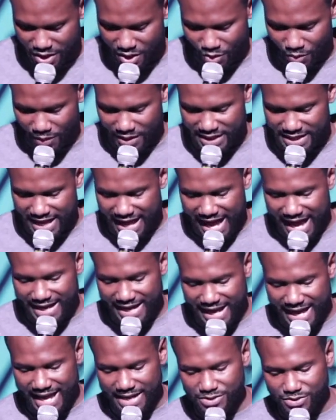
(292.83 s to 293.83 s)
where God
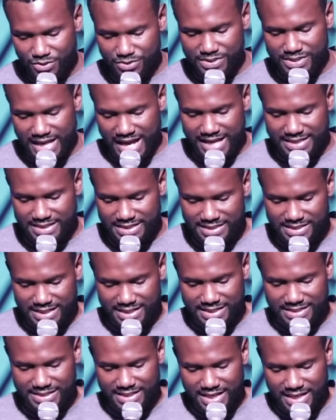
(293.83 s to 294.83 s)
exercises
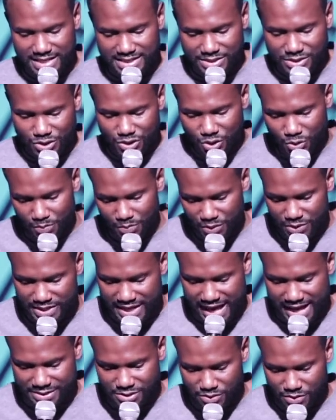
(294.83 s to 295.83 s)
his
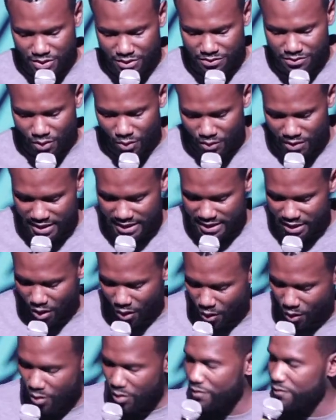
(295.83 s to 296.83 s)
supernatural authority
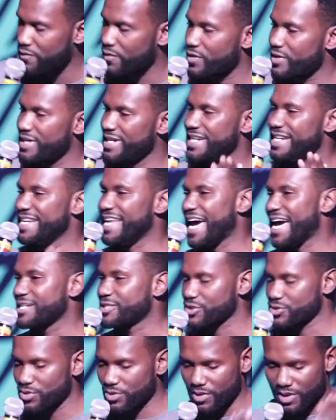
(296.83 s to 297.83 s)
over
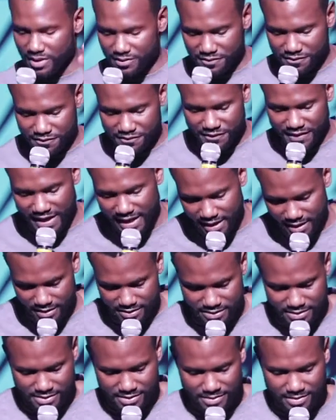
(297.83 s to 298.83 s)
natural
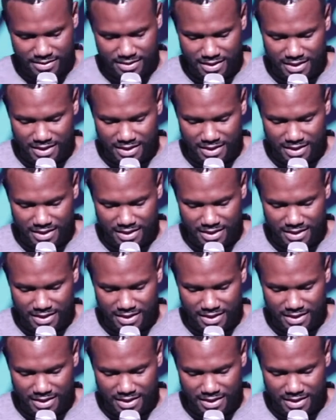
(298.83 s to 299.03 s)
affairs.